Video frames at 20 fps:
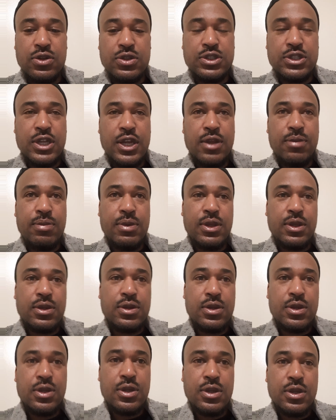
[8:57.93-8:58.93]
Sebi,
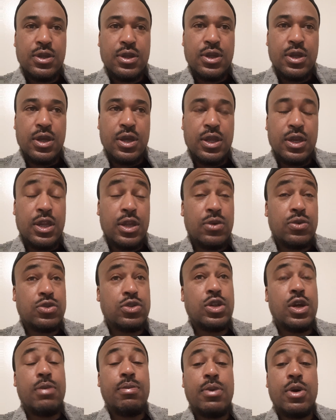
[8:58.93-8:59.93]
and then was
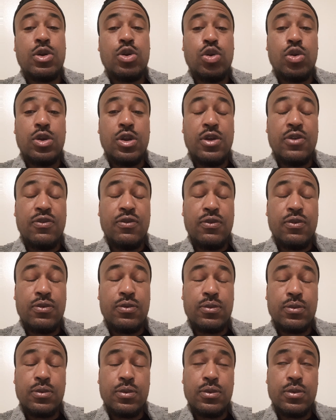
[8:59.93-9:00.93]
talking about doing a
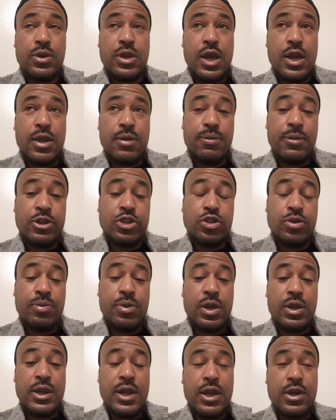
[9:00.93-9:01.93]
documentary
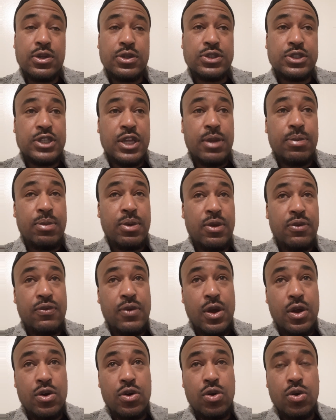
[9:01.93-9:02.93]
about Dr. Sebi. If
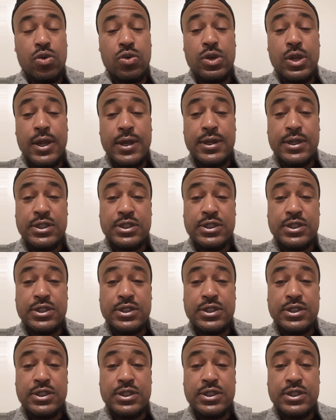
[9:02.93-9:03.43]
y'all don't know who Dr.